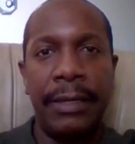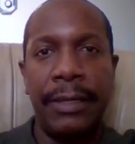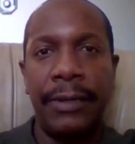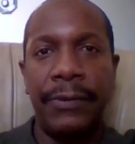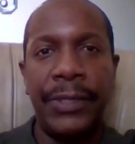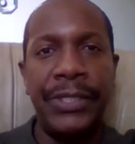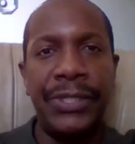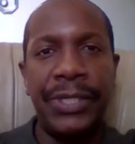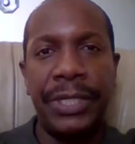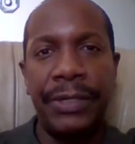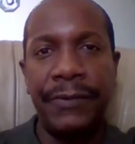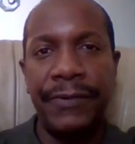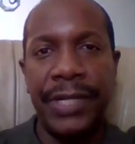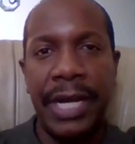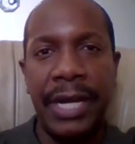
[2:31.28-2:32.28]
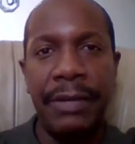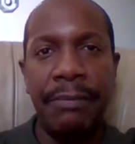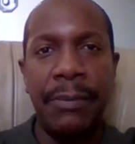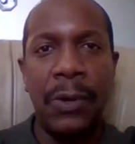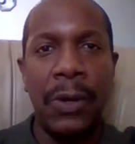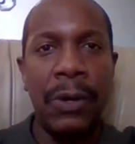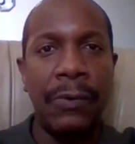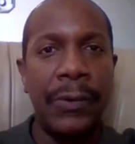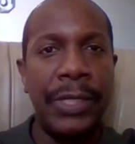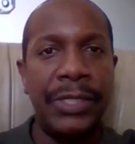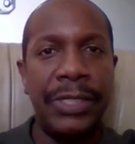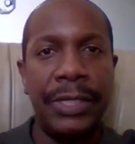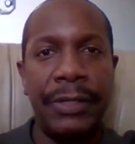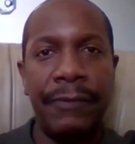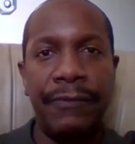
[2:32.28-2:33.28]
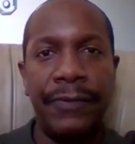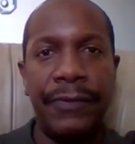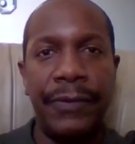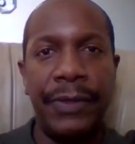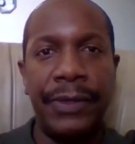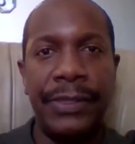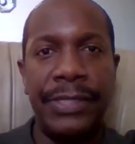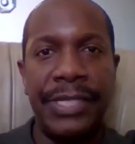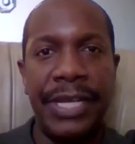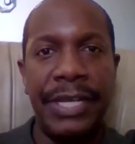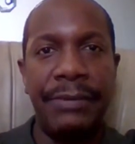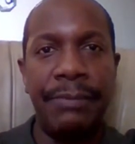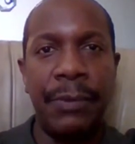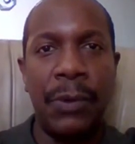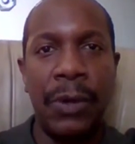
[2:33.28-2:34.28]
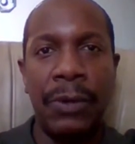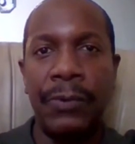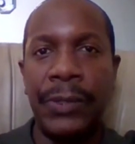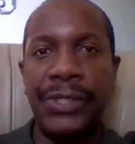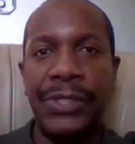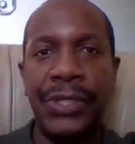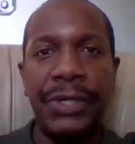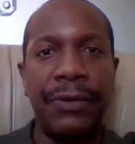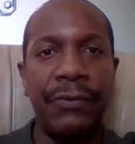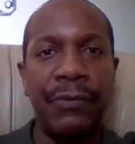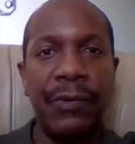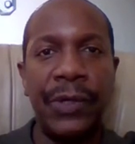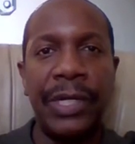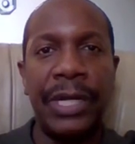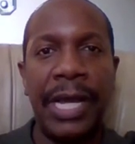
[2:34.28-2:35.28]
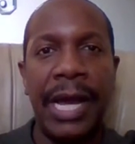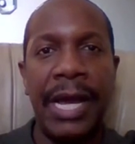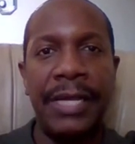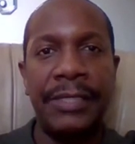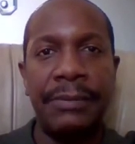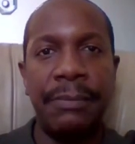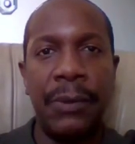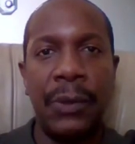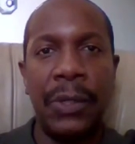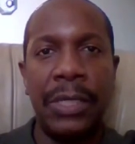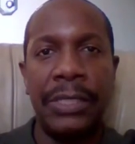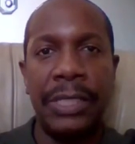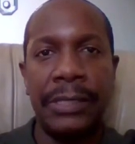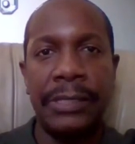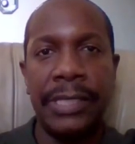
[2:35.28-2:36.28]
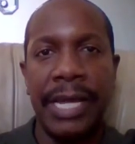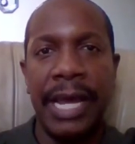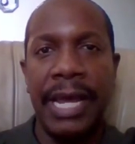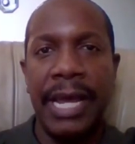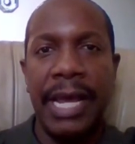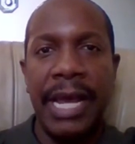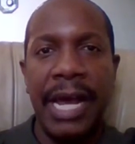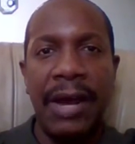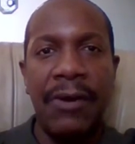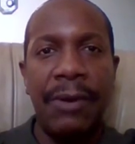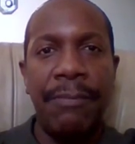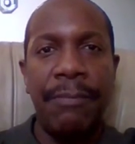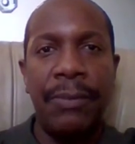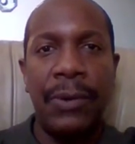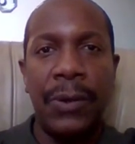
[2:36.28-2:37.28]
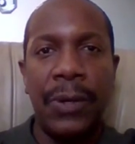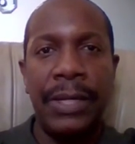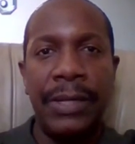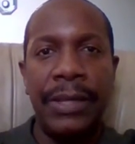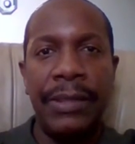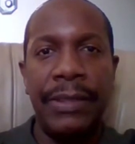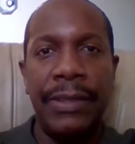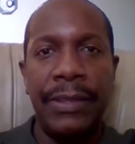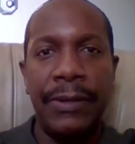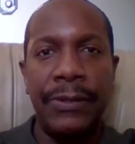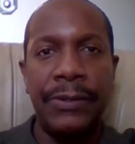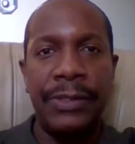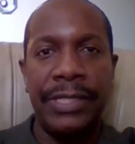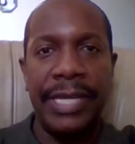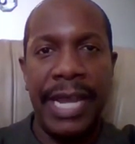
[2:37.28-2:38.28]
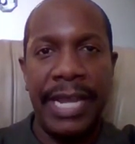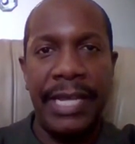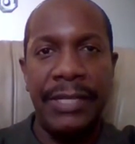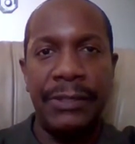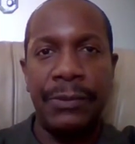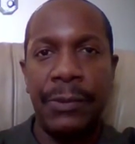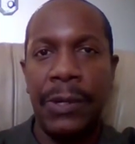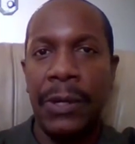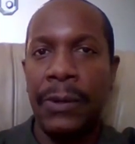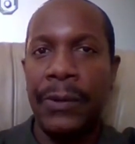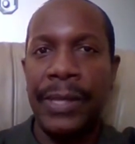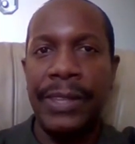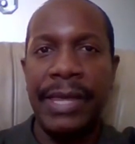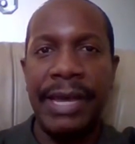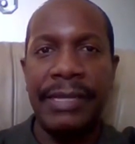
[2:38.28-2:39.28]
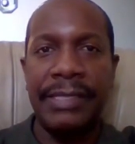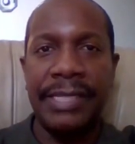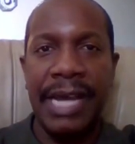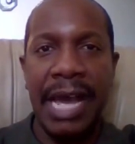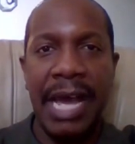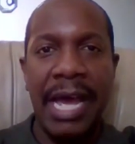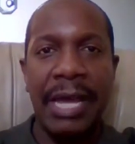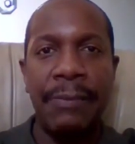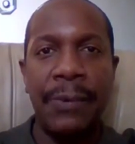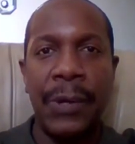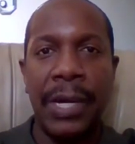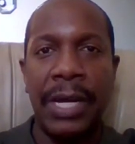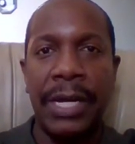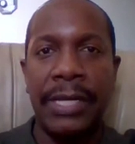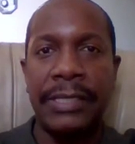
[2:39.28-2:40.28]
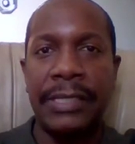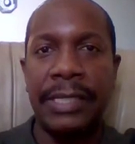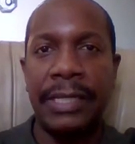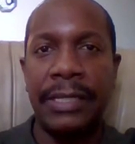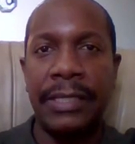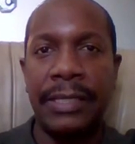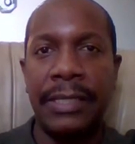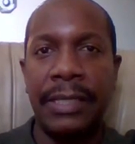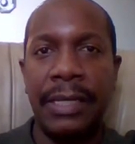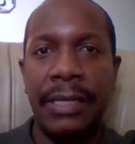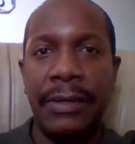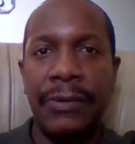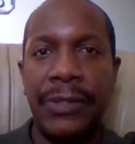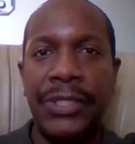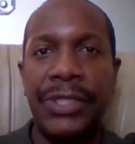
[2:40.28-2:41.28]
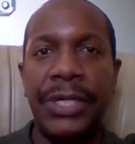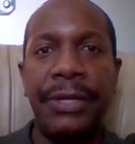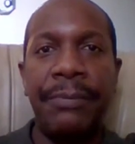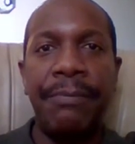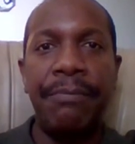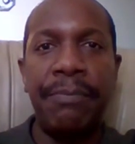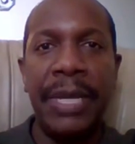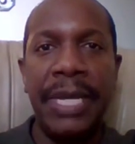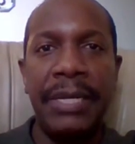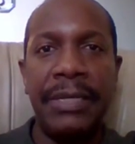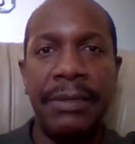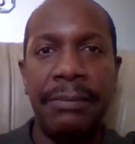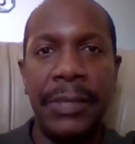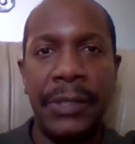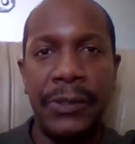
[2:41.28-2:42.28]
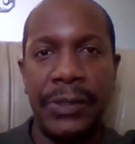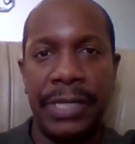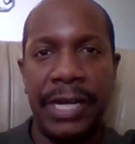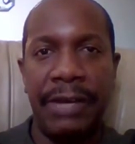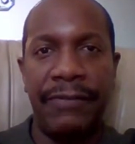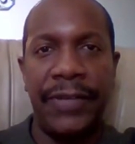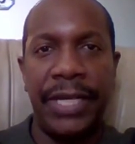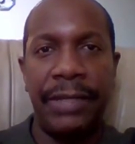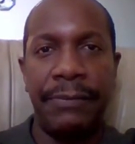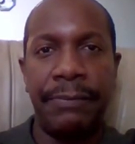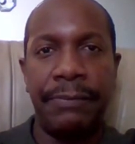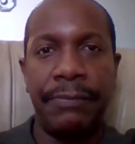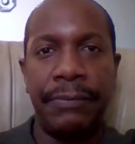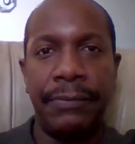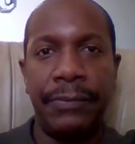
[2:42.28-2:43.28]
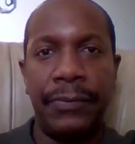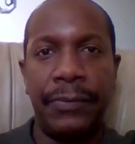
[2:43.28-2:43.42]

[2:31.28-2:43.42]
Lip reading: that we should have done more, we should have did more, we should have realized more just how important those days were and that time was, and we should have made the most of it.